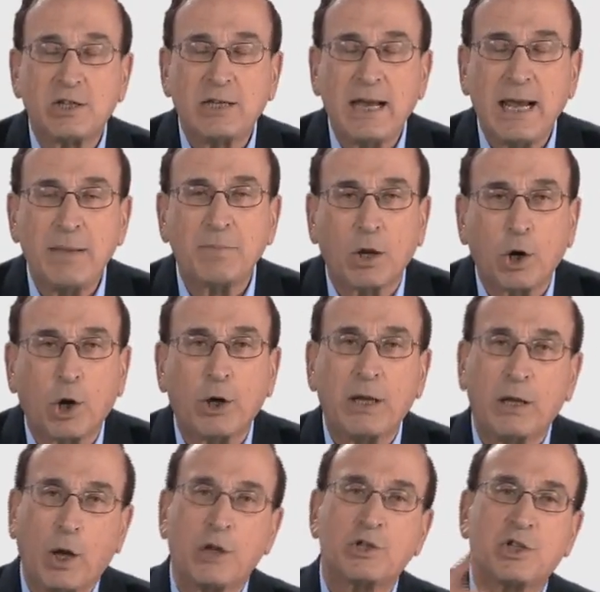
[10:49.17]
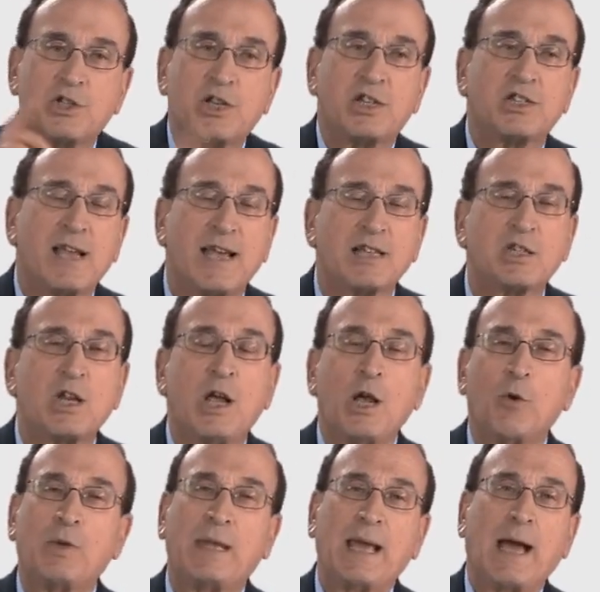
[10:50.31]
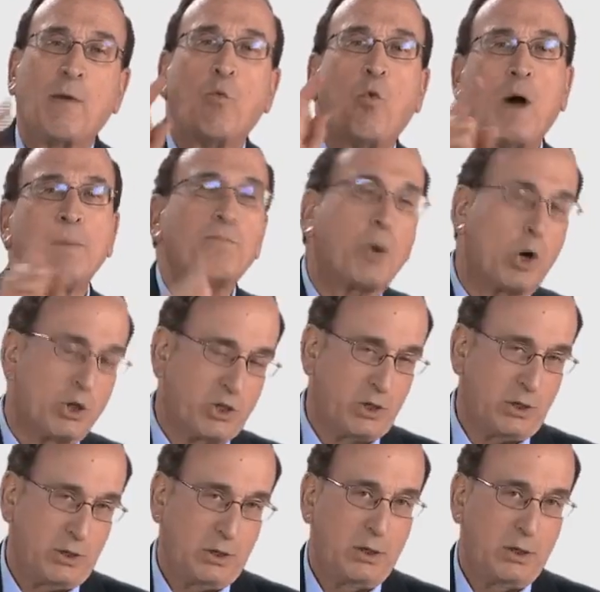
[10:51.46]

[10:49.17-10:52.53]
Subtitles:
deemed the learning launch a success when they got one person